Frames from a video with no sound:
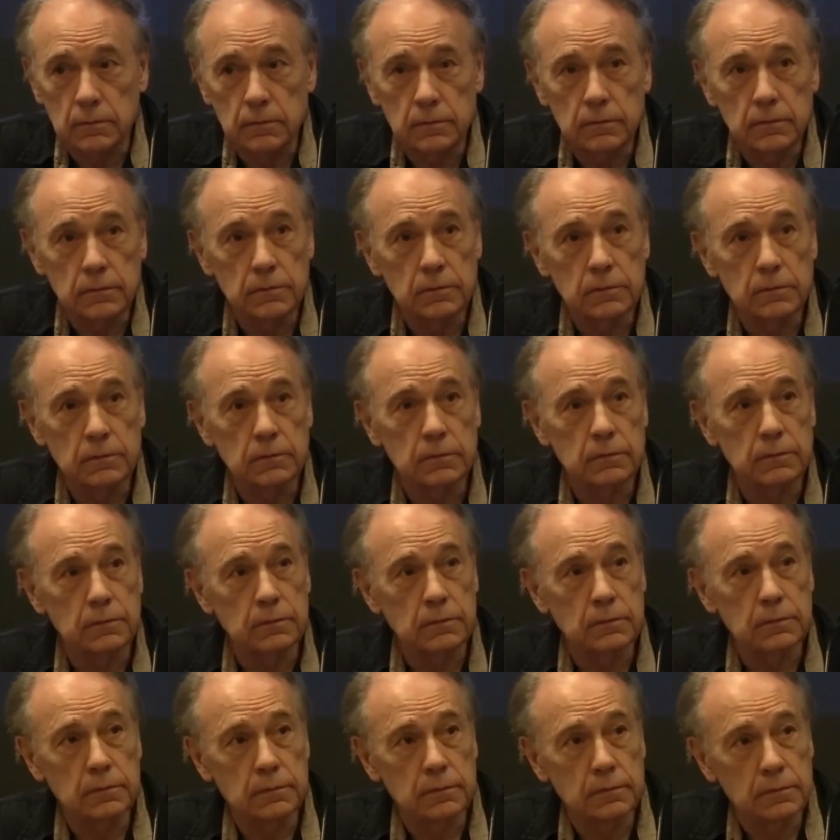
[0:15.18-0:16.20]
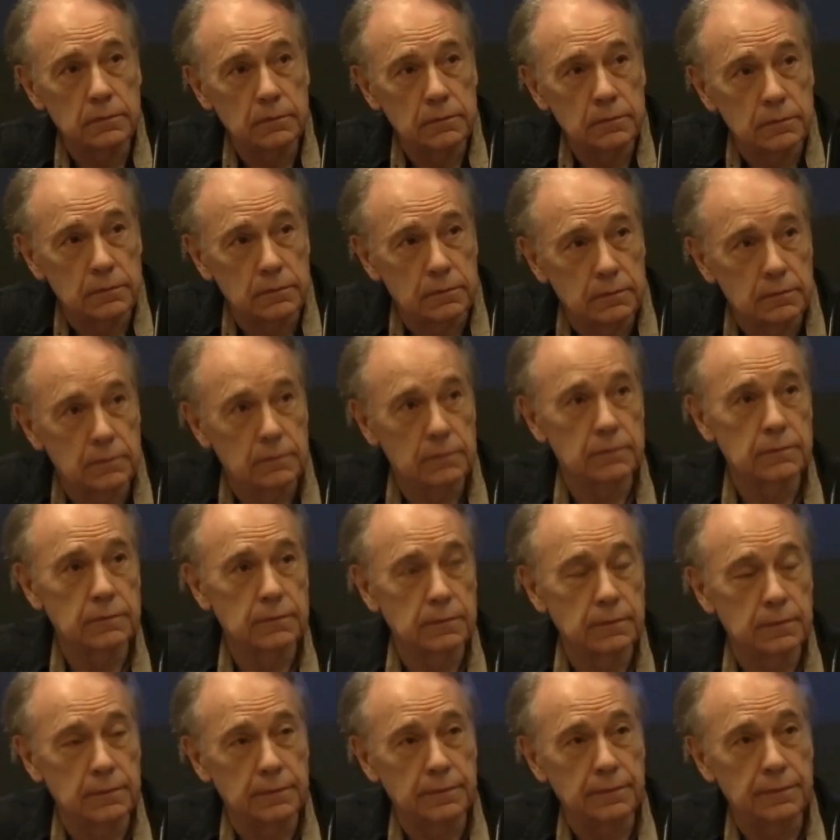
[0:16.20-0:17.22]

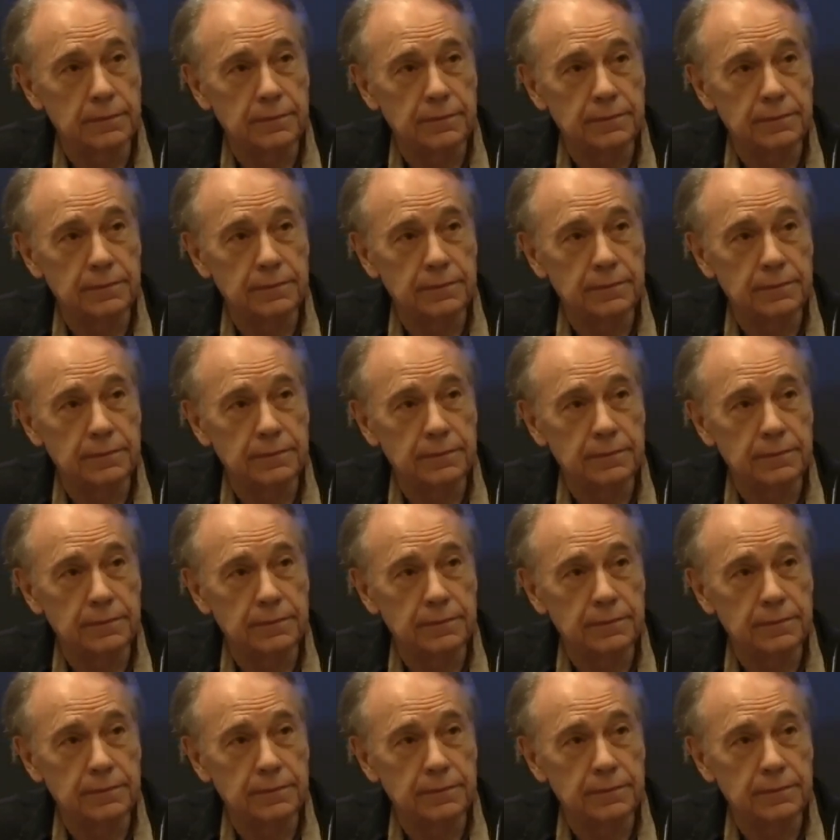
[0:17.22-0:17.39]
[no speech]